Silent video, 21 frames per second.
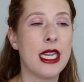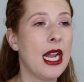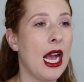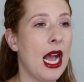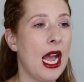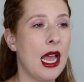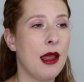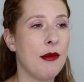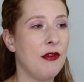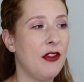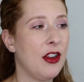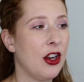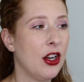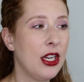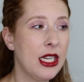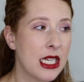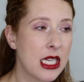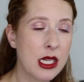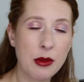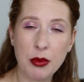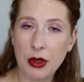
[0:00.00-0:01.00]
I'm very
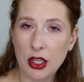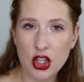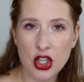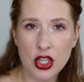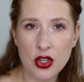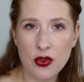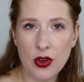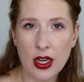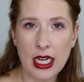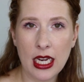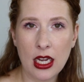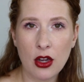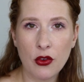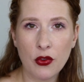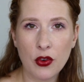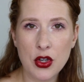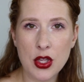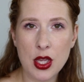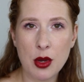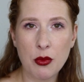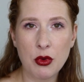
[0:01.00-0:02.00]
into blushes right now
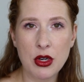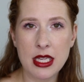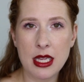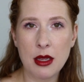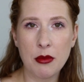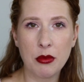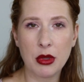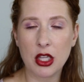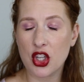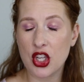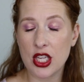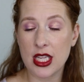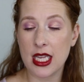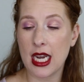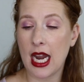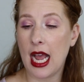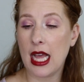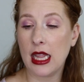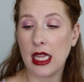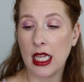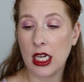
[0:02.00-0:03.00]
for some reason, blushes and
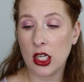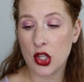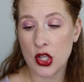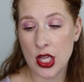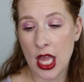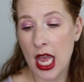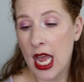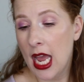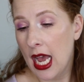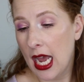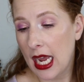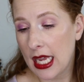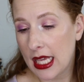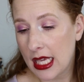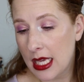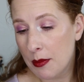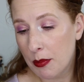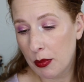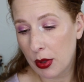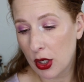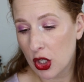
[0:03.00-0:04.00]
highlighters. I
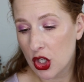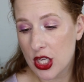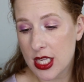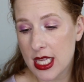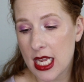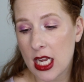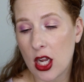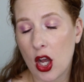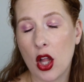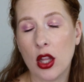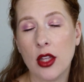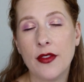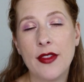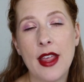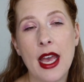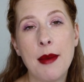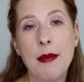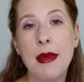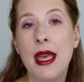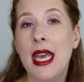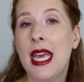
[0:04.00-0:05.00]
keep purchasing all of
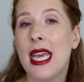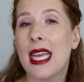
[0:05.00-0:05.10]
them.